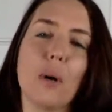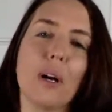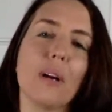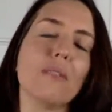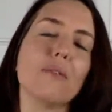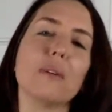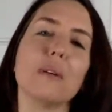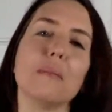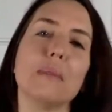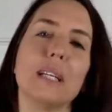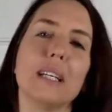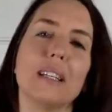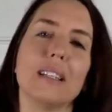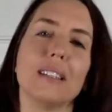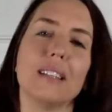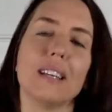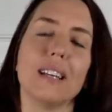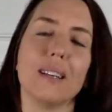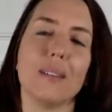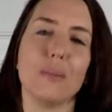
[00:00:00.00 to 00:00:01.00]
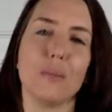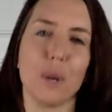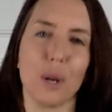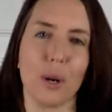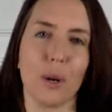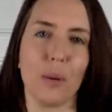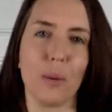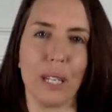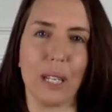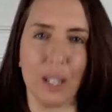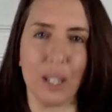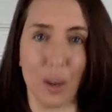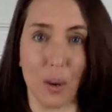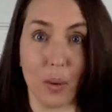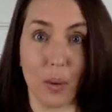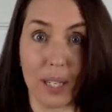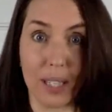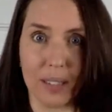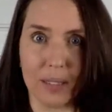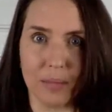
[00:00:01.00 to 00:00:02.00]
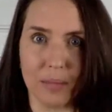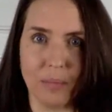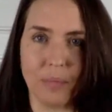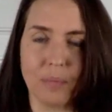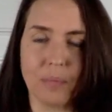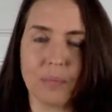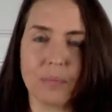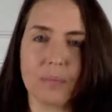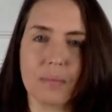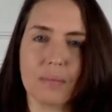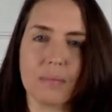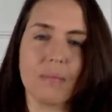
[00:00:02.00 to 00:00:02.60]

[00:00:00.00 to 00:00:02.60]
Basically, where have we been and where are we going?